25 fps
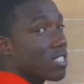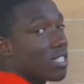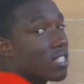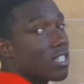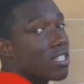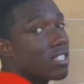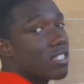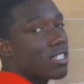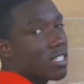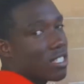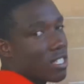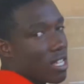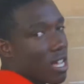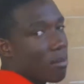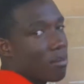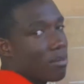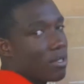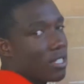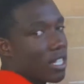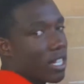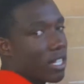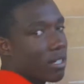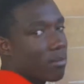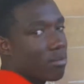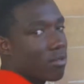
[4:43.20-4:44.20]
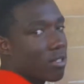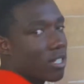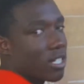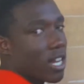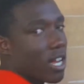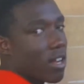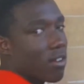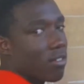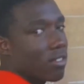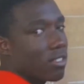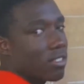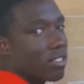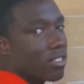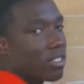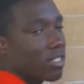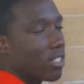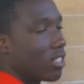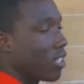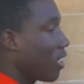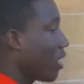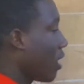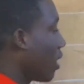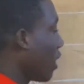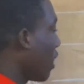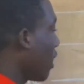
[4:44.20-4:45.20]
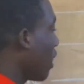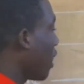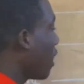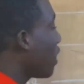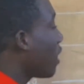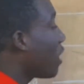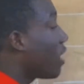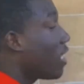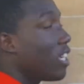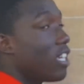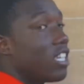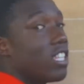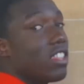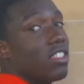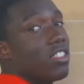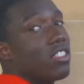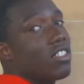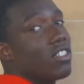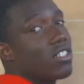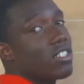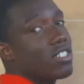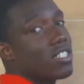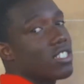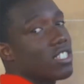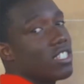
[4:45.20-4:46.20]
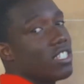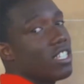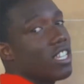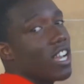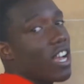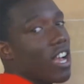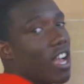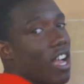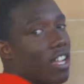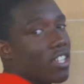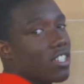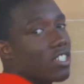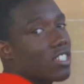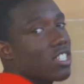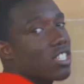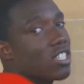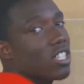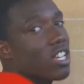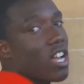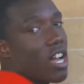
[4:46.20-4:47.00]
the subject pronoun. And he does the action